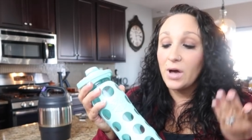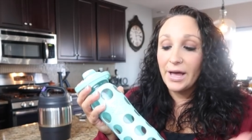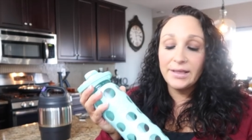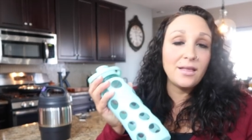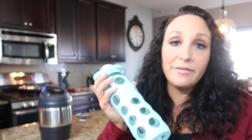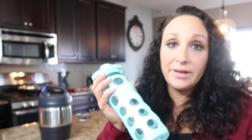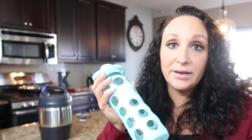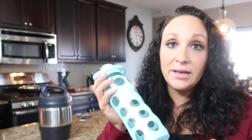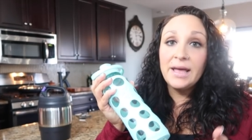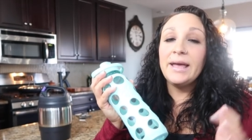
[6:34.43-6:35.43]
I love
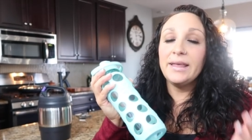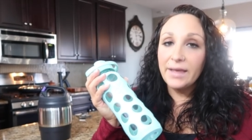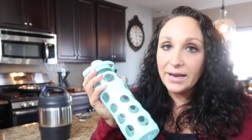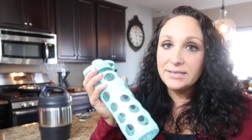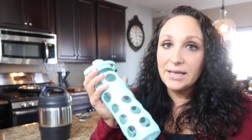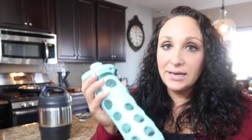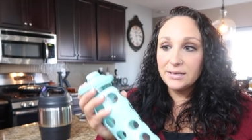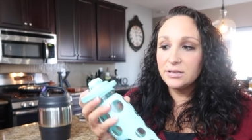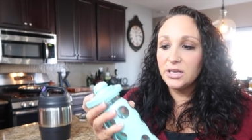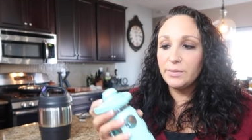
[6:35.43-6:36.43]
it. Like I said, it
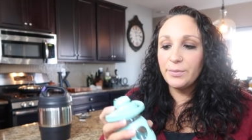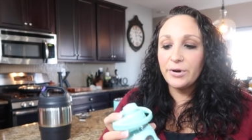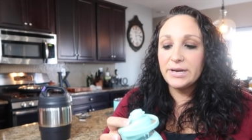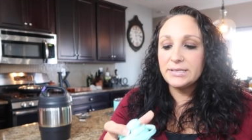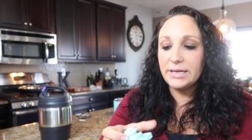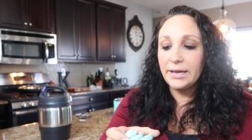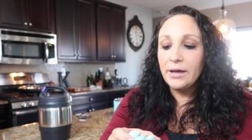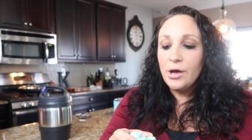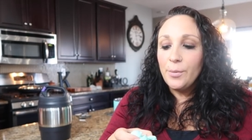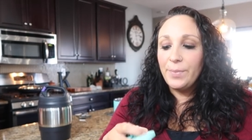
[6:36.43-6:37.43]
is a little bit pricey,
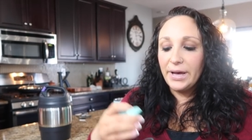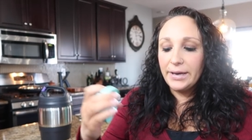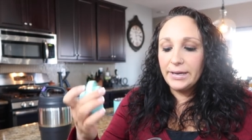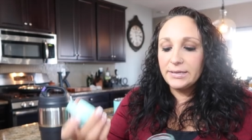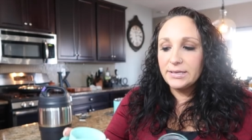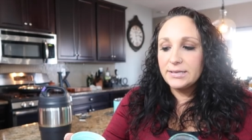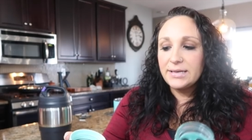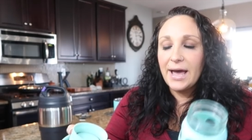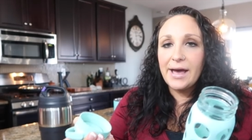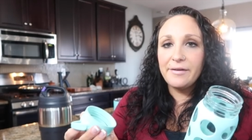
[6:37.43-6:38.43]
but it does
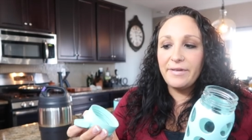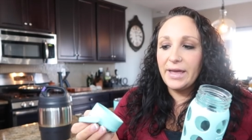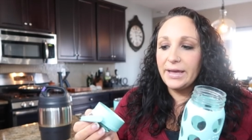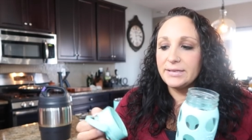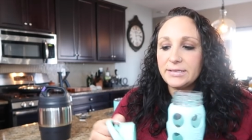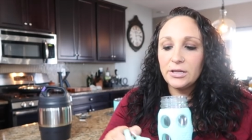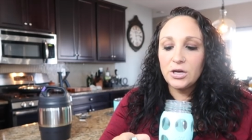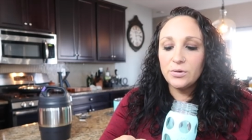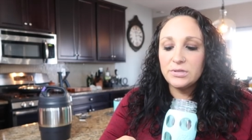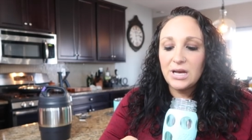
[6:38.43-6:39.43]
have a
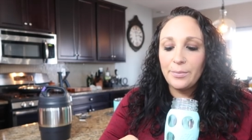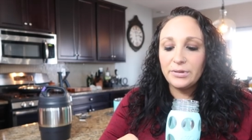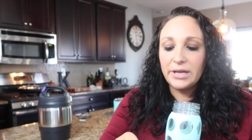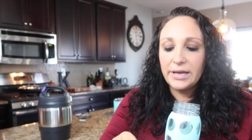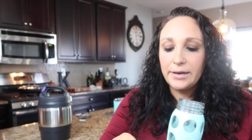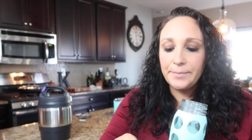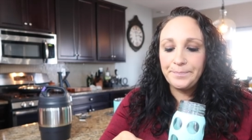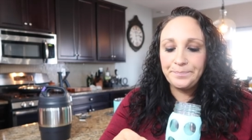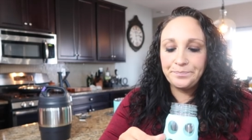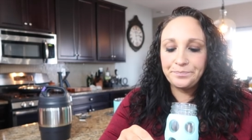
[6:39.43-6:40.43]
silicone top lid